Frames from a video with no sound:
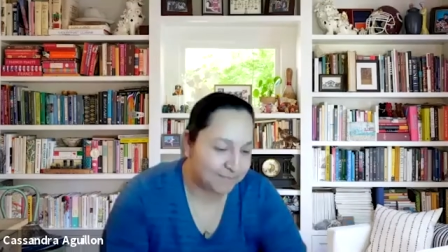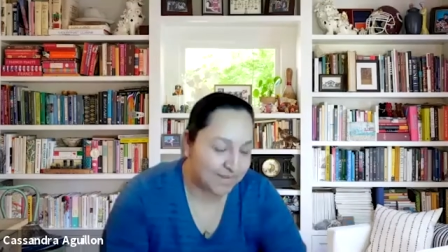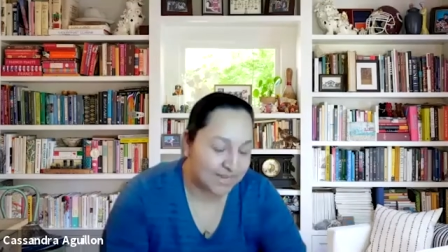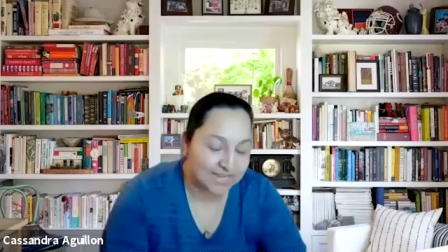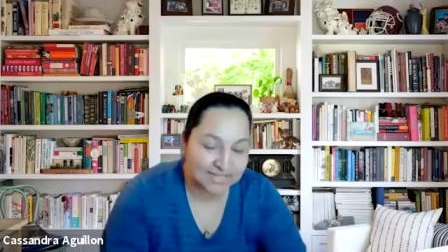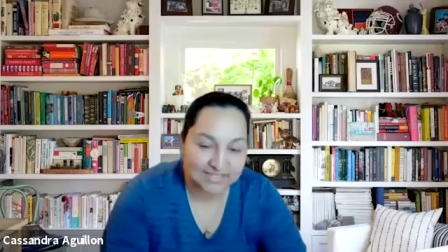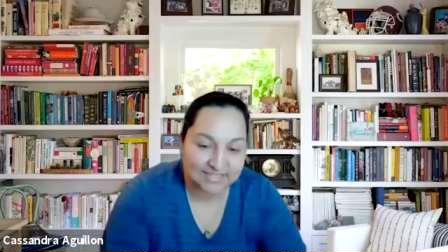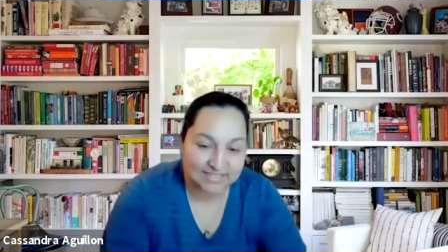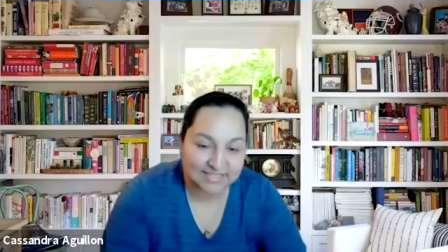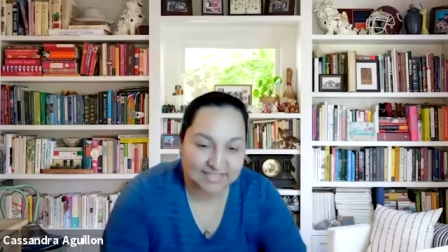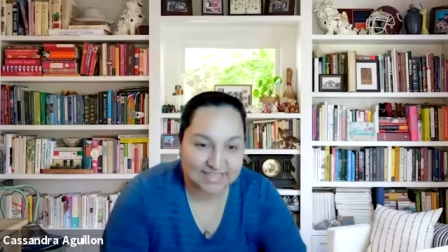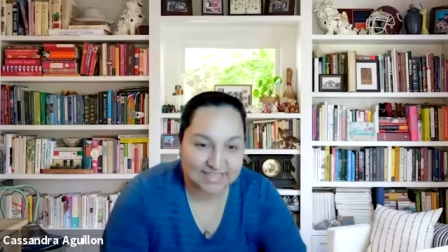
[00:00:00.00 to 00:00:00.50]

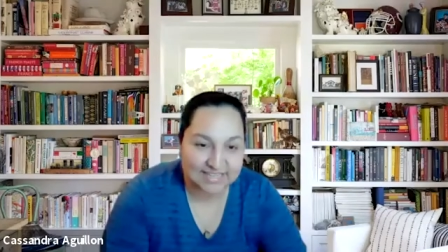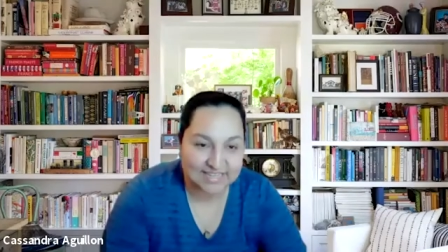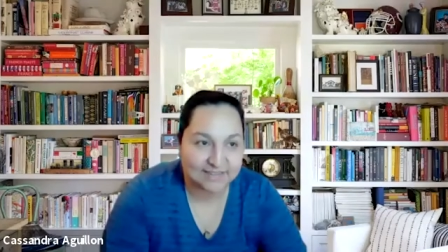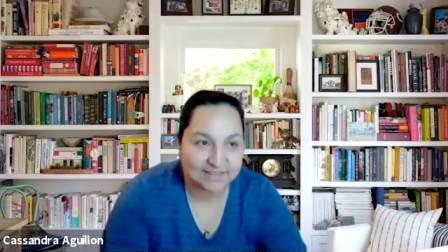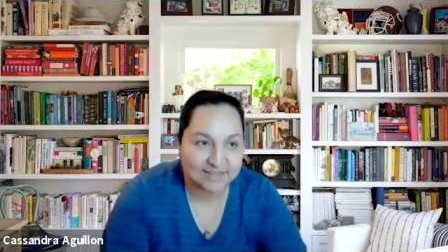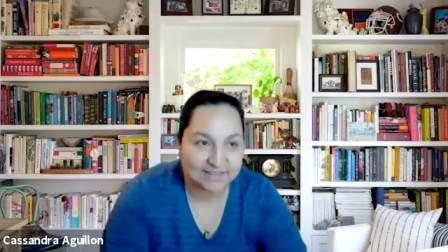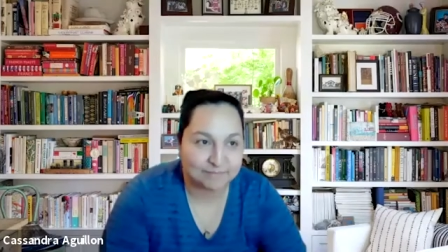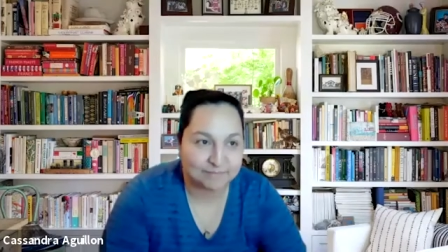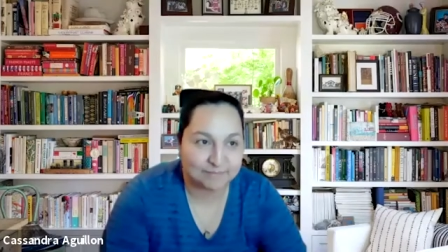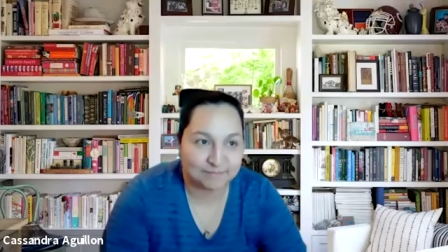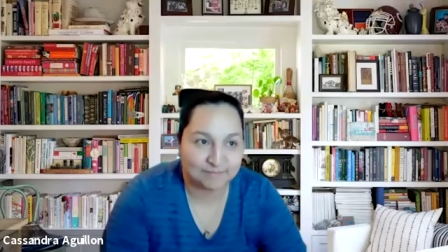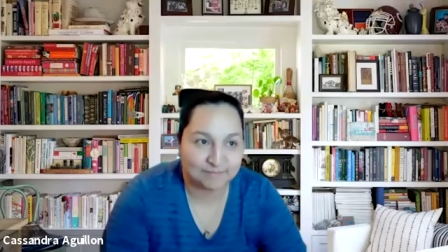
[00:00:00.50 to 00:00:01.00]

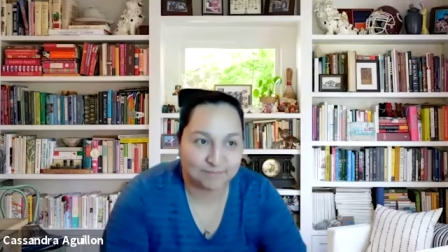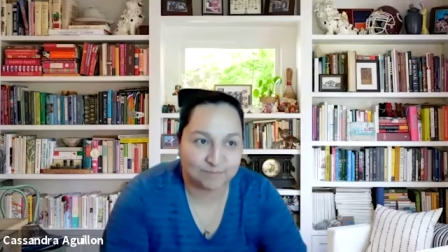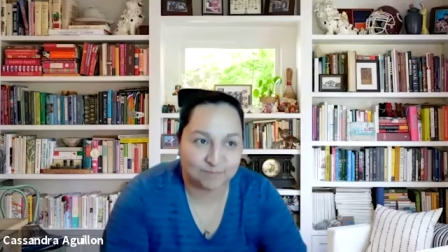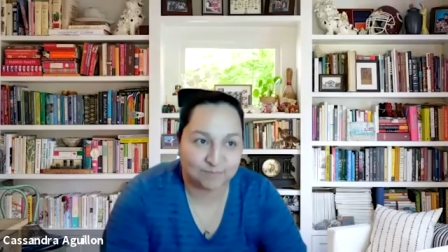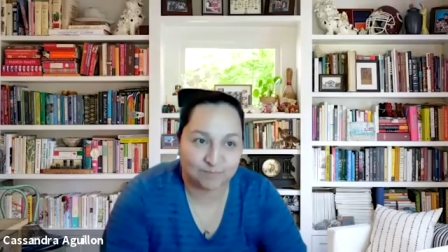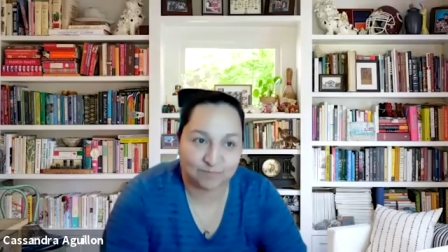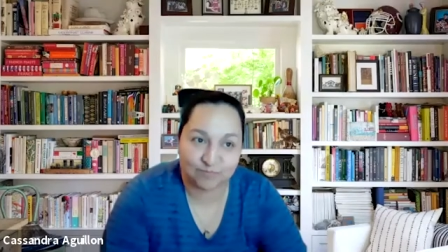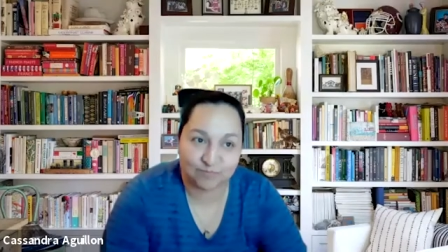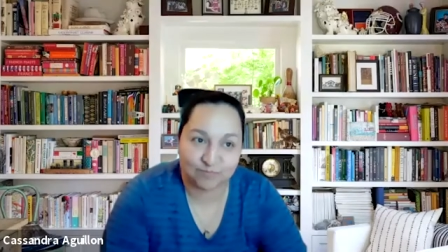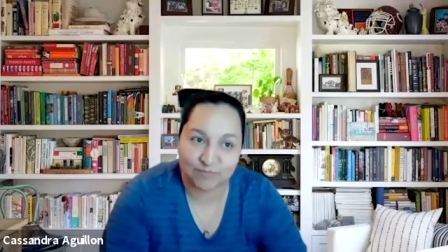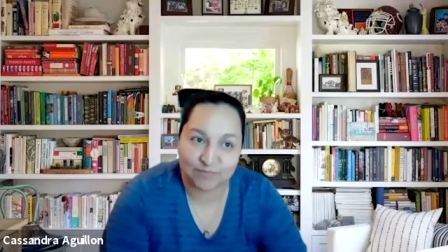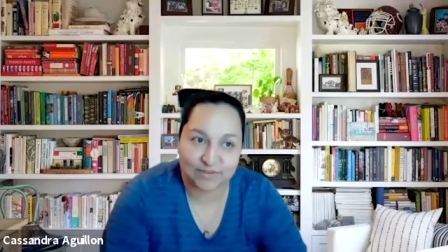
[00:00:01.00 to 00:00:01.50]
honestly,
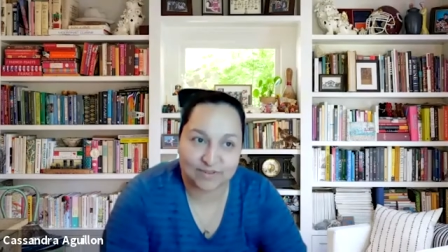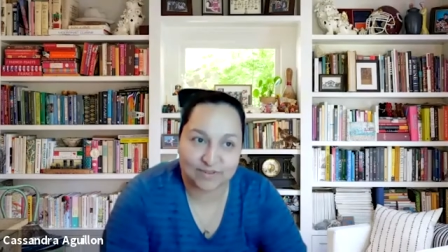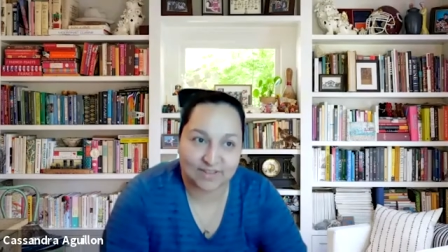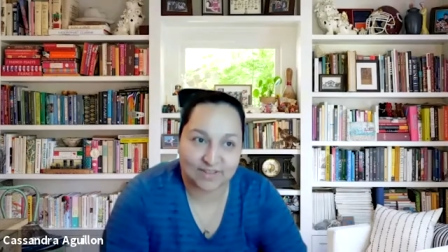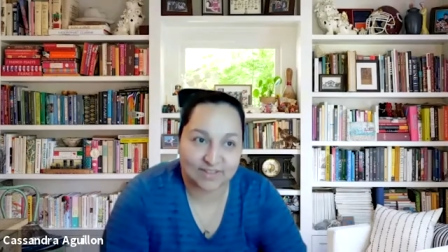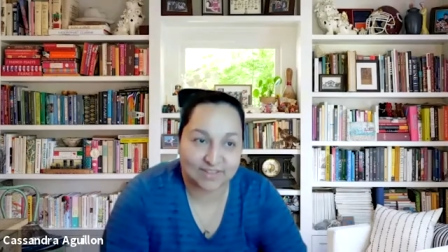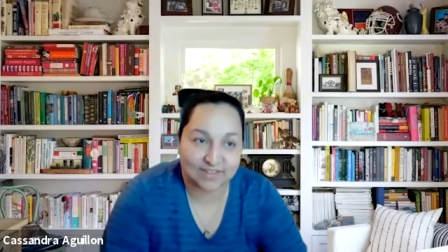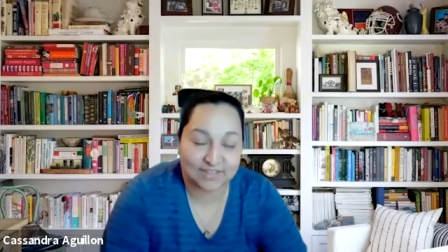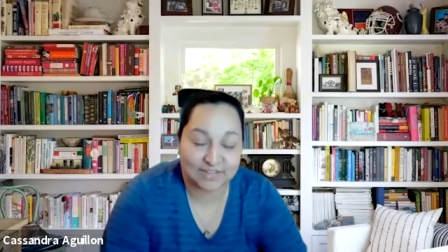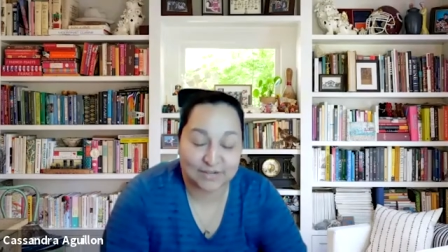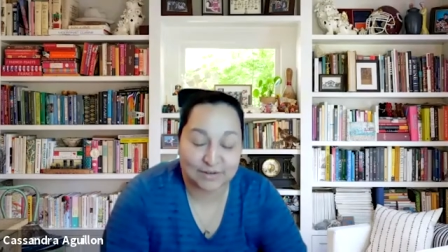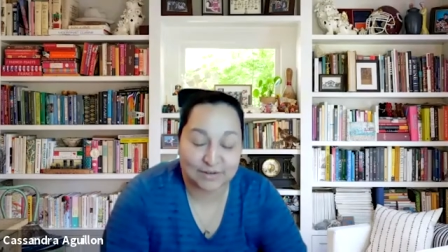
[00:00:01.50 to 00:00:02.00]
uh,
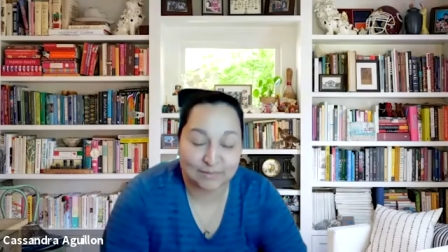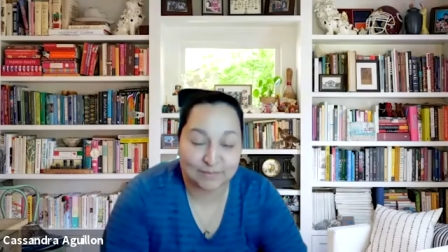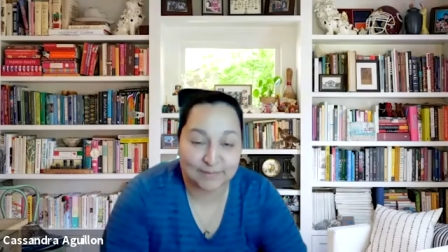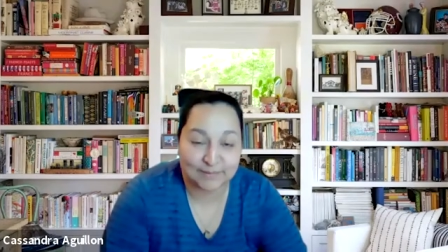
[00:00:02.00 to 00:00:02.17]
you know,